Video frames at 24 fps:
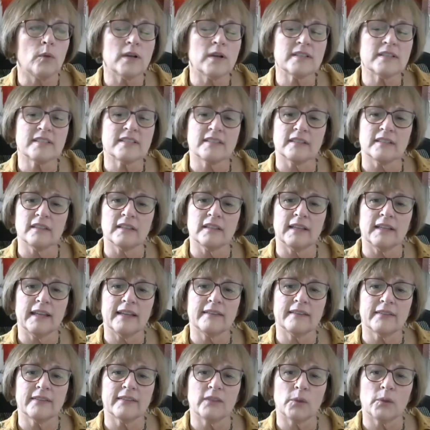was the
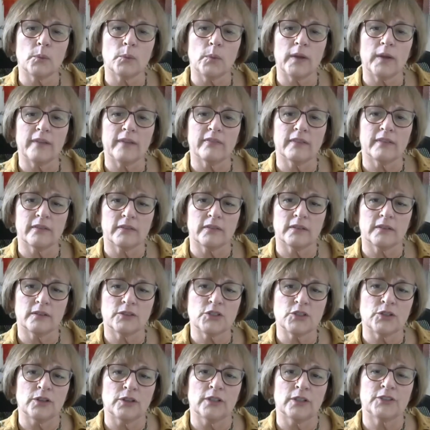length and the width of the
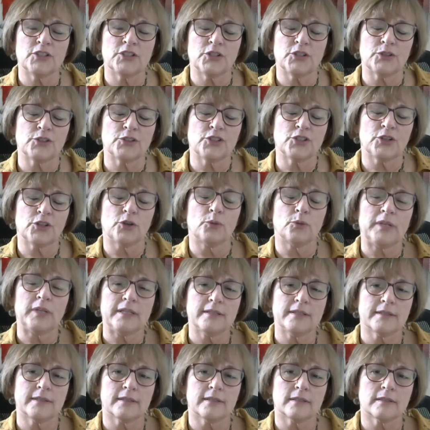liturgical
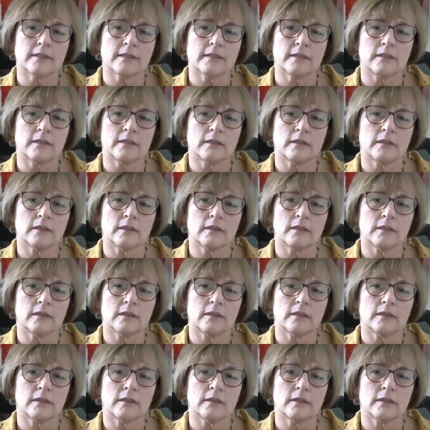pieces?